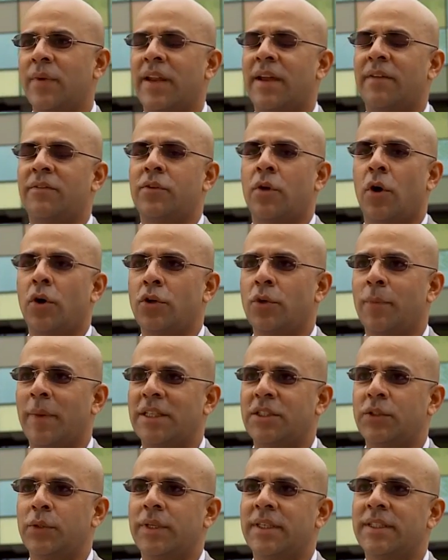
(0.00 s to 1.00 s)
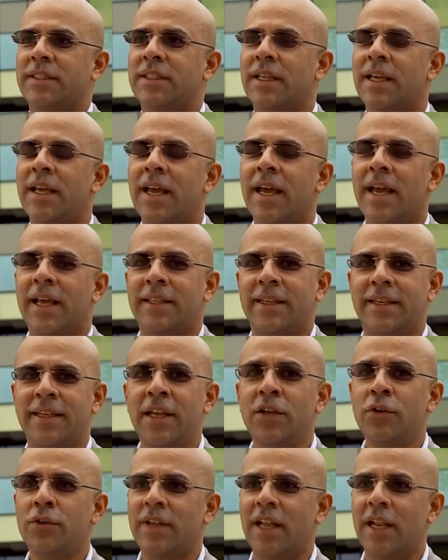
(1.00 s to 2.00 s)
when I've talked to my students, they
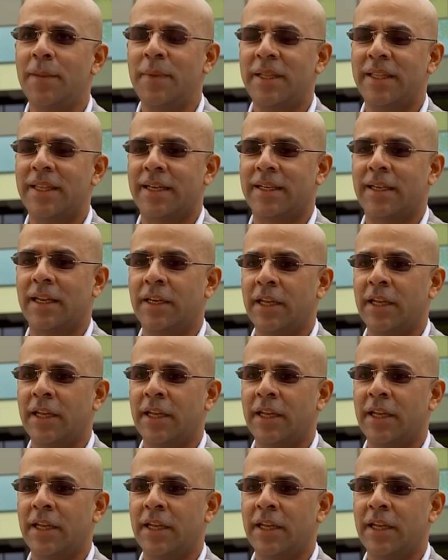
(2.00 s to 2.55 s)
tend to tell me that